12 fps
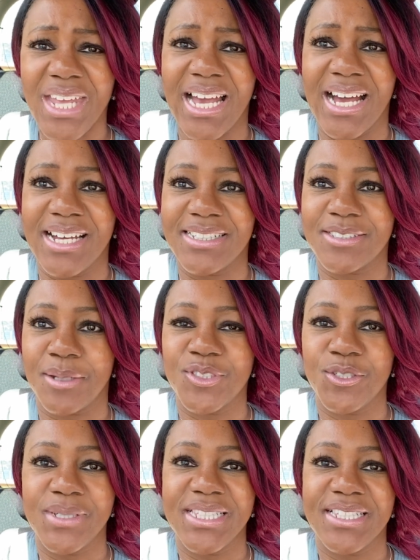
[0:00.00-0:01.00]
And I'm
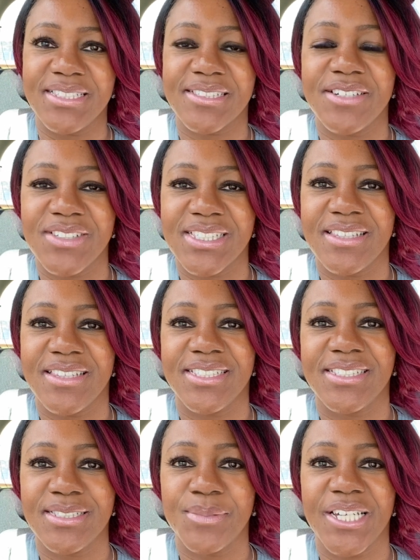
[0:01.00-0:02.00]
doing this series and
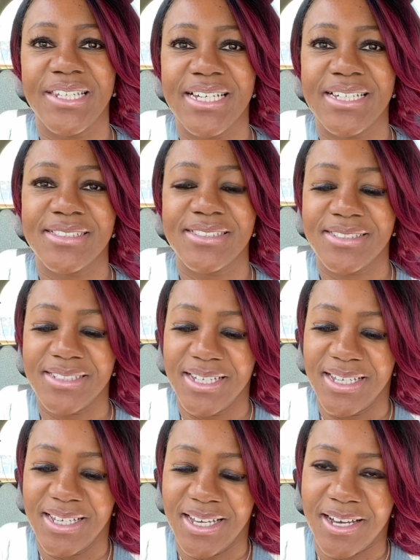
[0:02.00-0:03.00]
this is my last
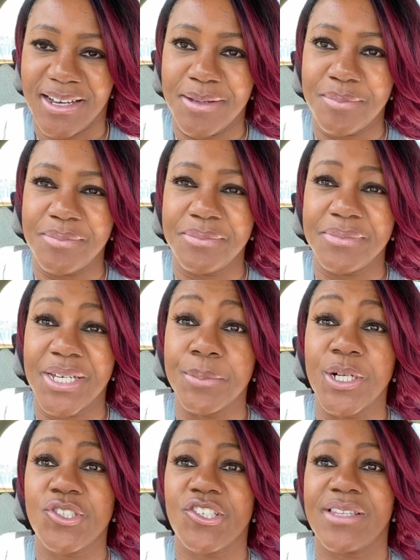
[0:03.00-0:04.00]
um,
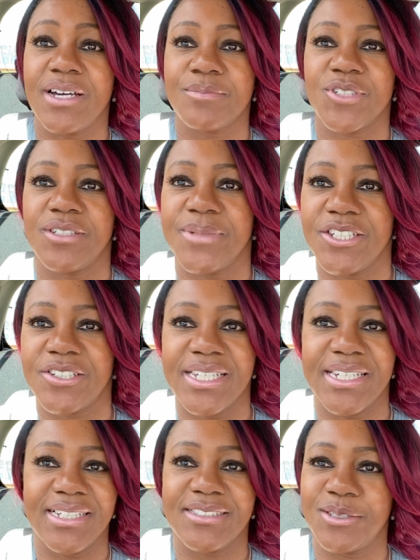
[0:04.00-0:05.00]
emotion that I'm going to be looking at.